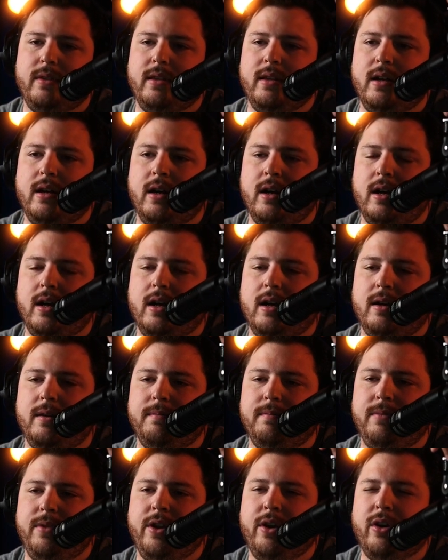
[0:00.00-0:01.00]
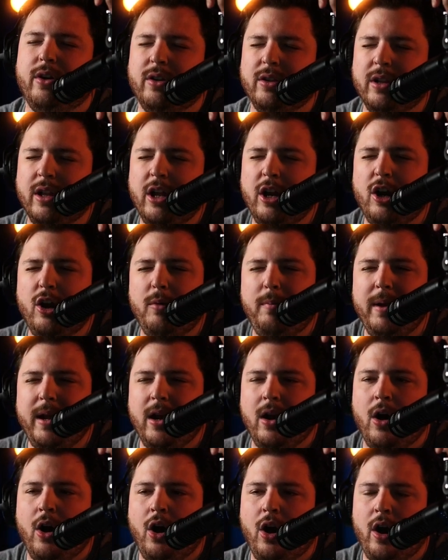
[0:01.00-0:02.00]
They're a little bit
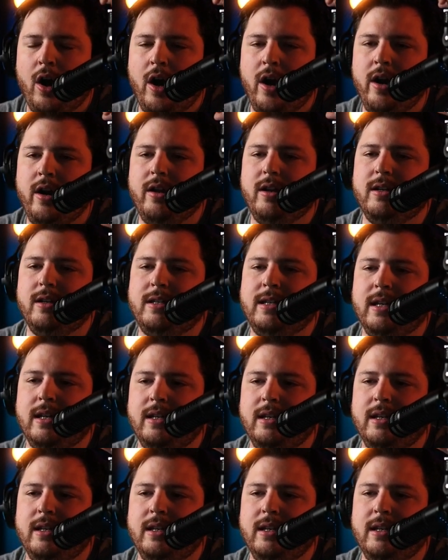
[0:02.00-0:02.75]
hard to,